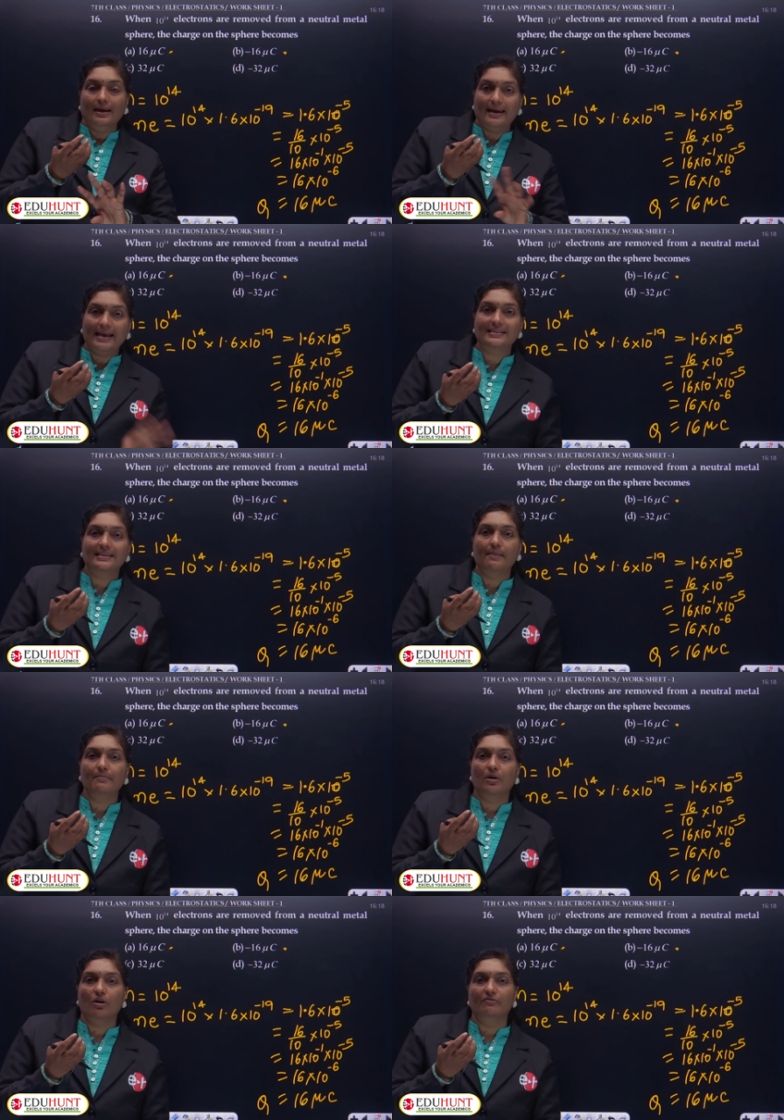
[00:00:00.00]
less
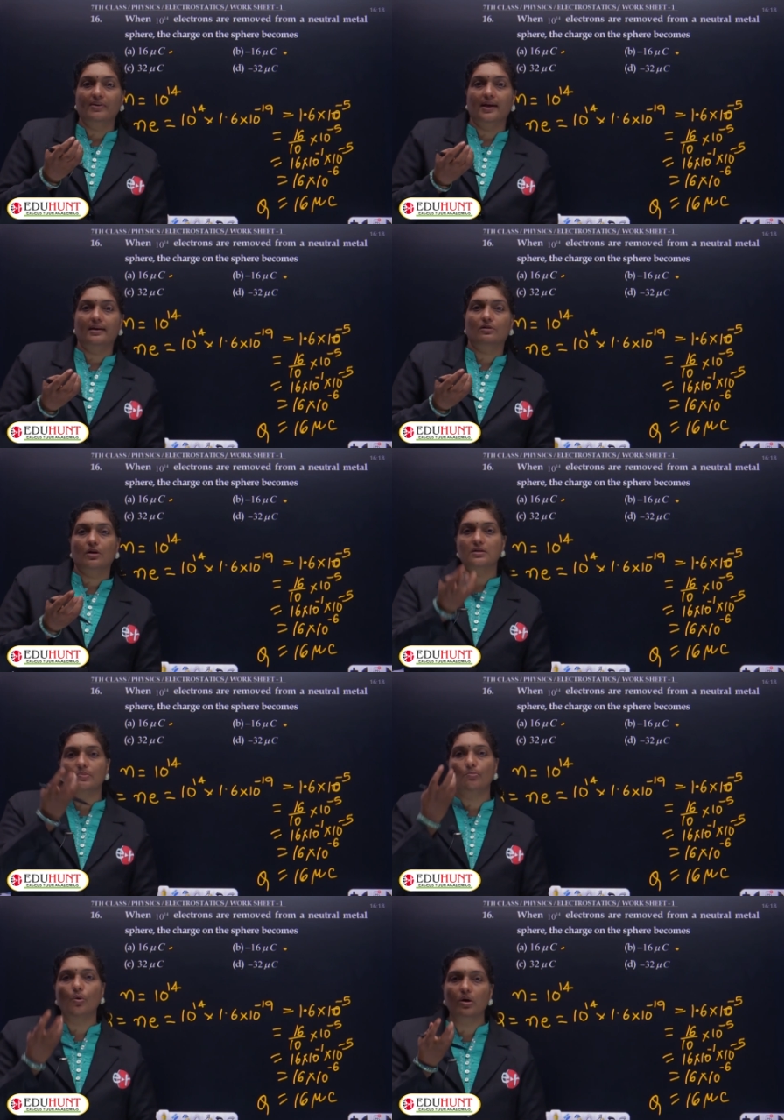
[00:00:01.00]
number of electrons,
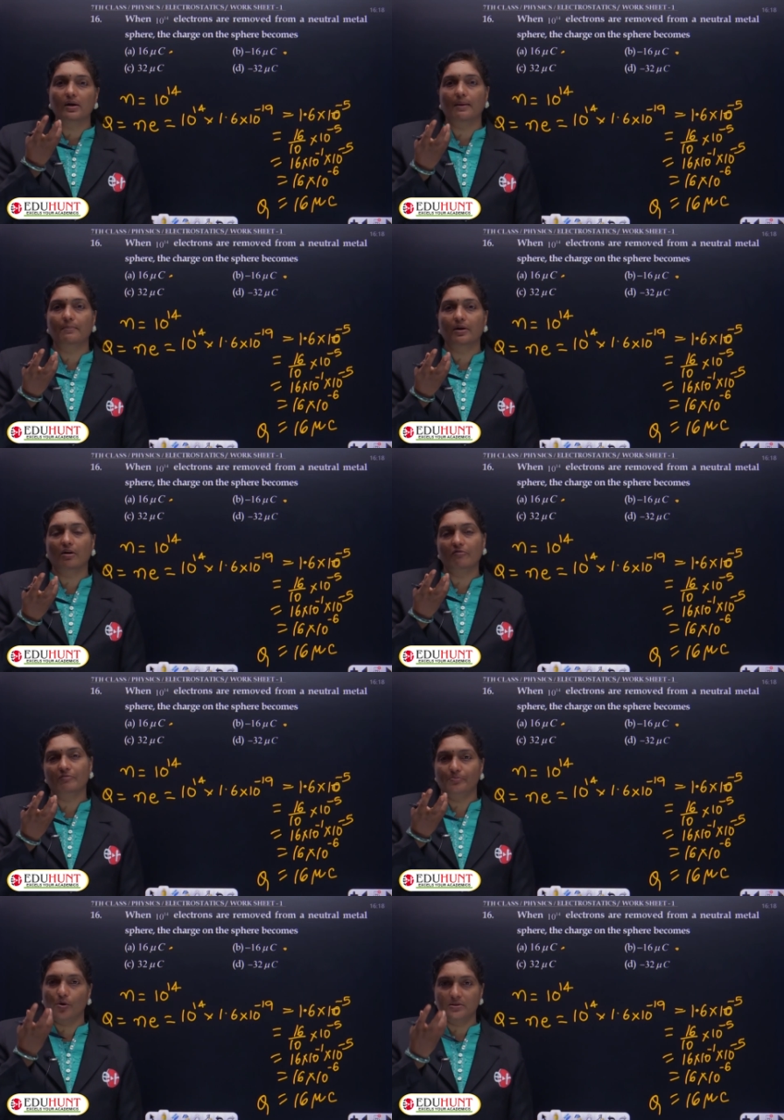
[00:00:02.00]
more number
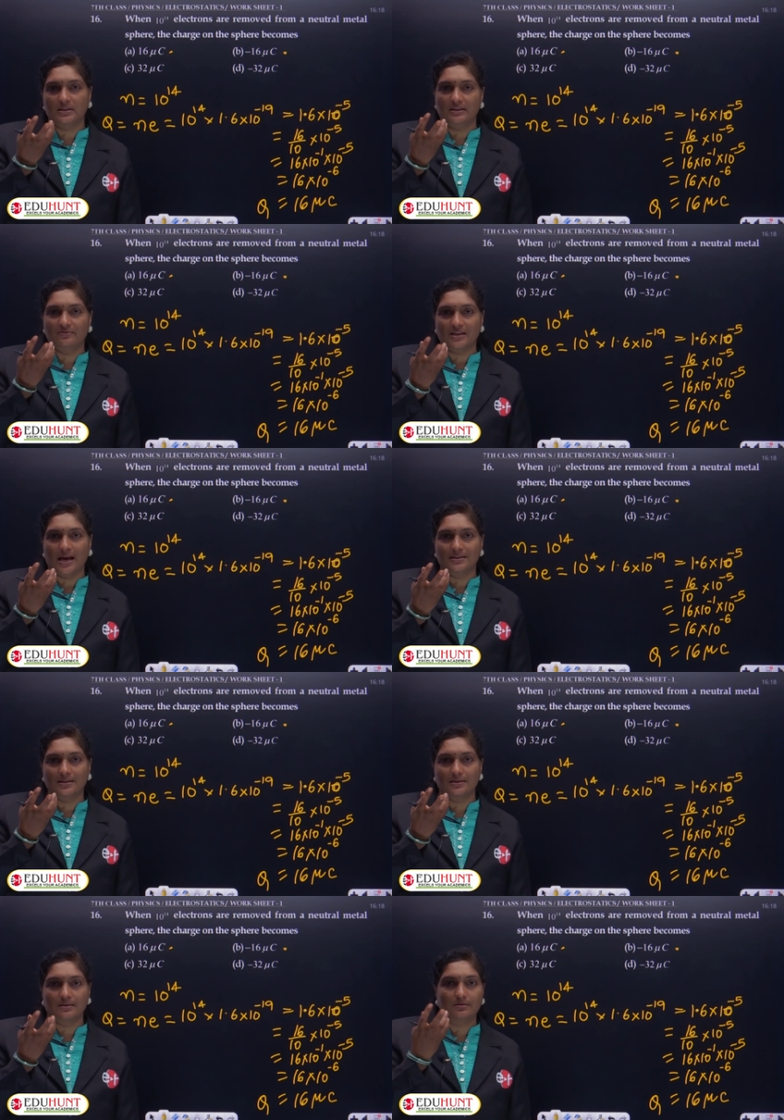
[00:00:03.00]
of positive
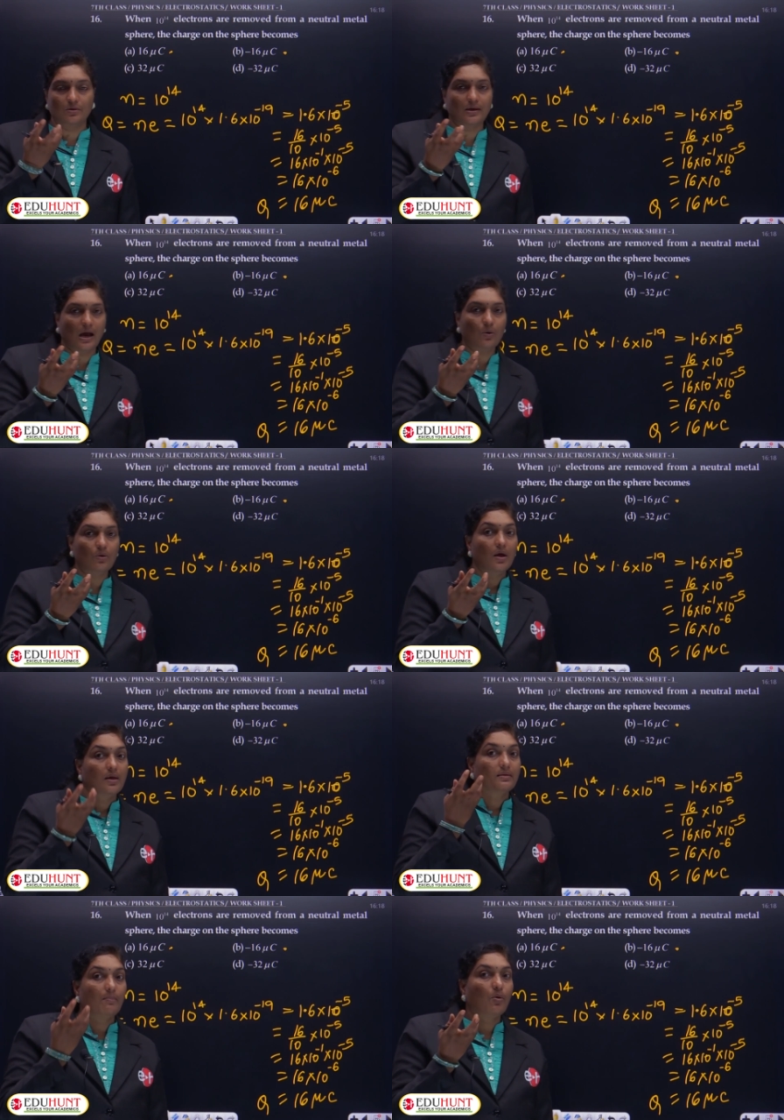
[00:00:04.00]
charges. So, now
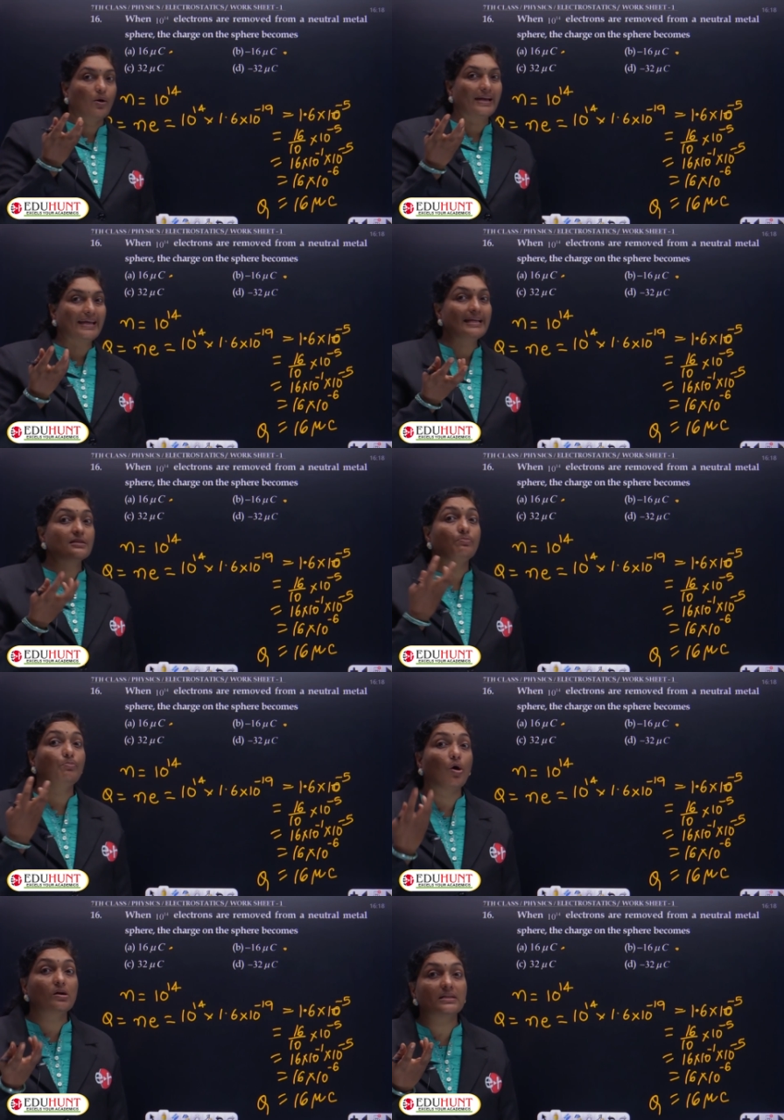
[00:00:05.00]
the body is
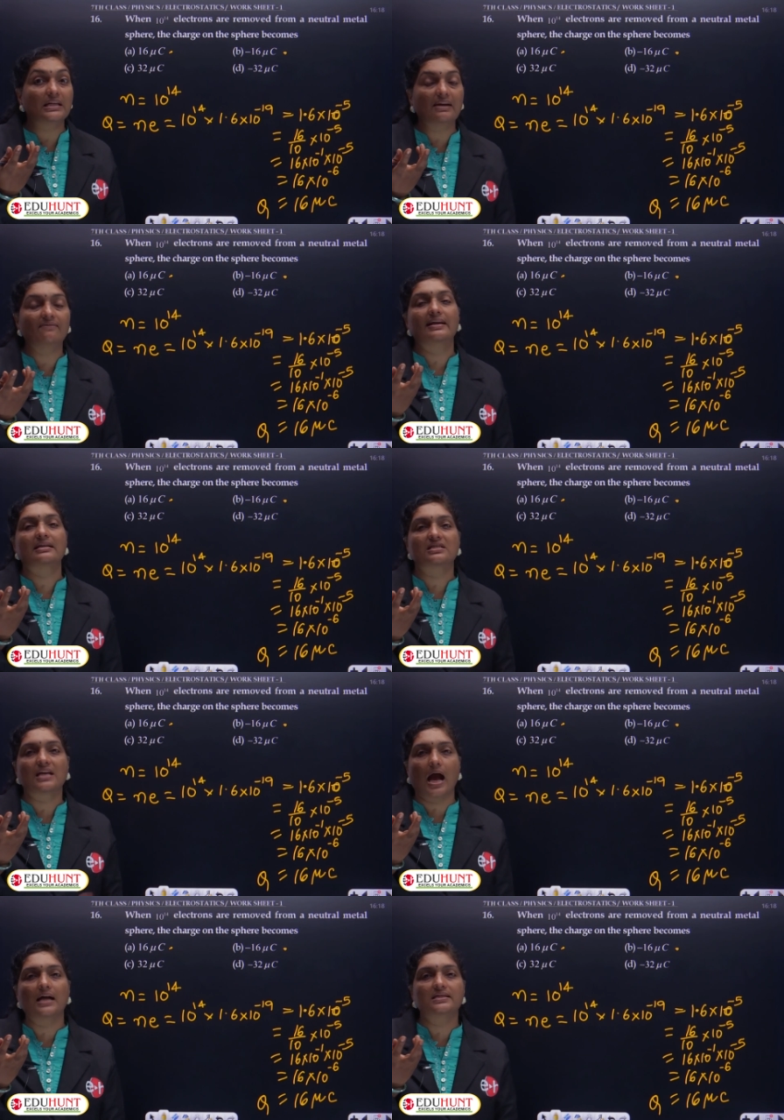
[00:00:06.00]
positively
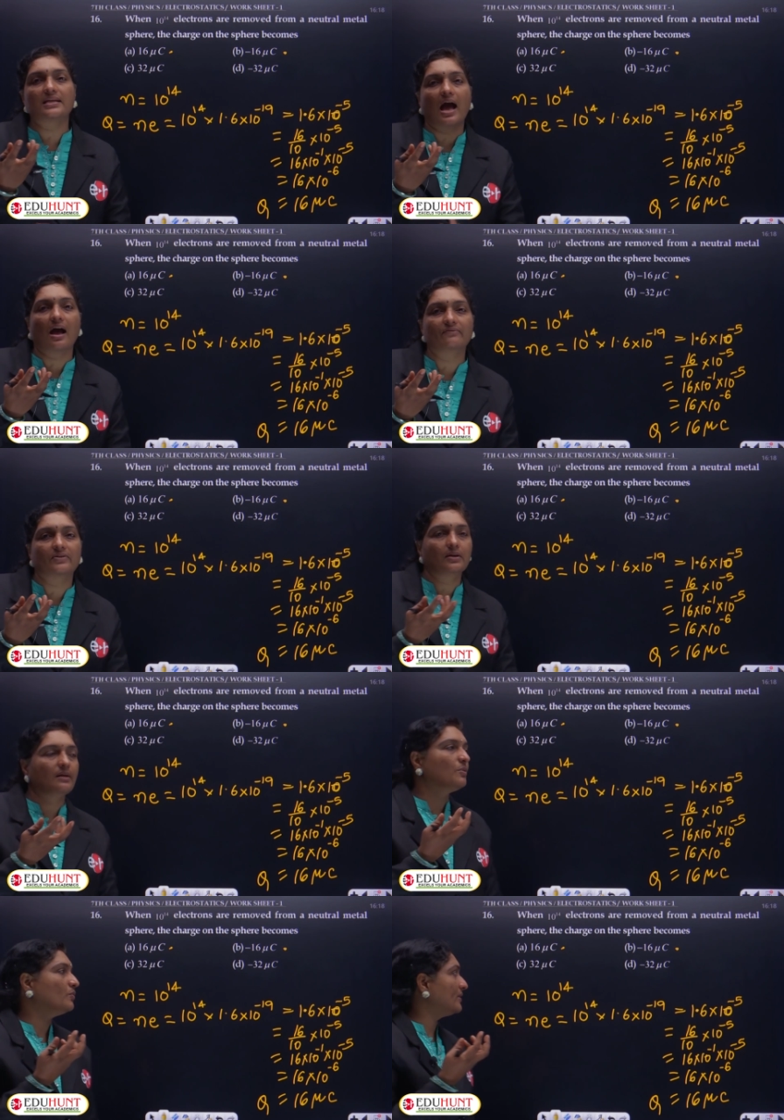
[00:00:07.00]
charged after
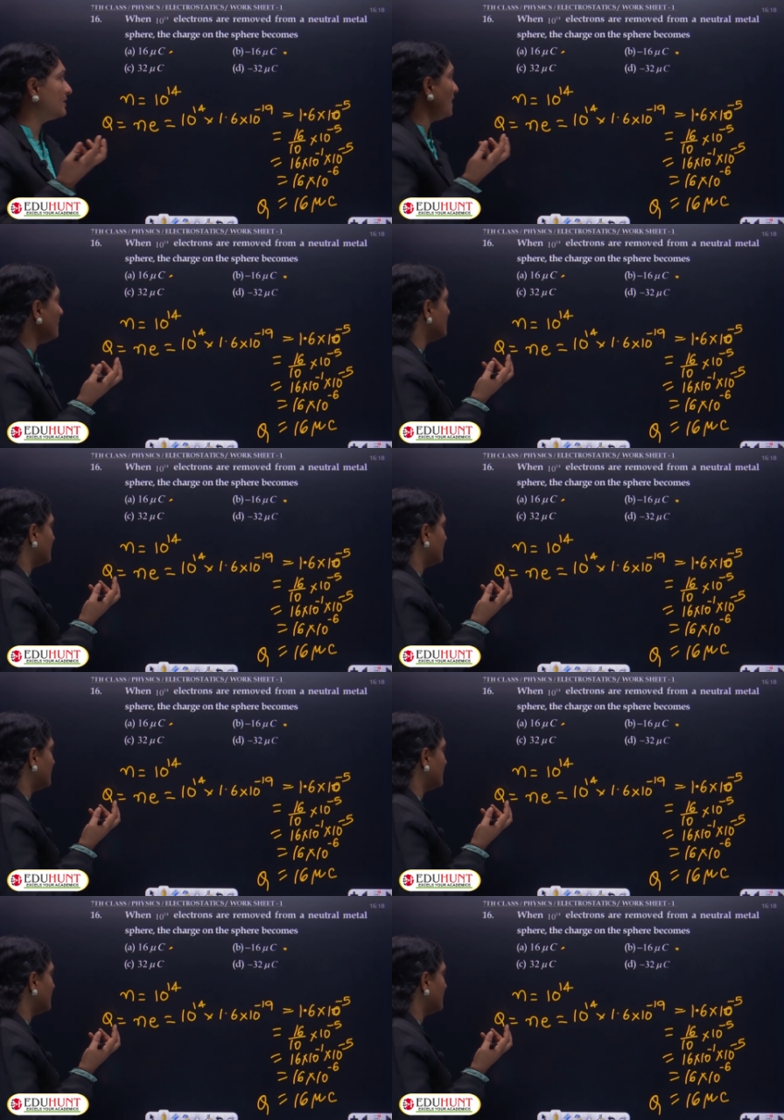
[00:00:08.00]
removing the